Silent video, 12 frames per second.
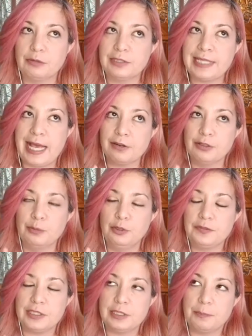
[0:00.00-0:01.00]
Saturn
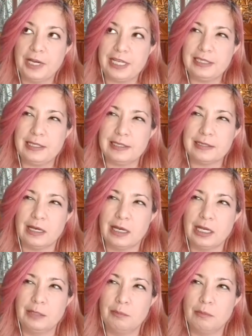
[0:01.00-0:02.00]
moved into Pisces
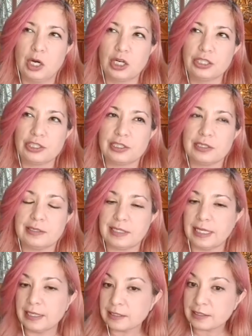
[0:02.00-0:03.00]
on March
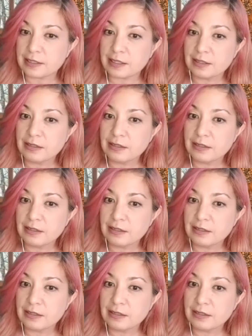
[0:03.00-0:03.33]
6th.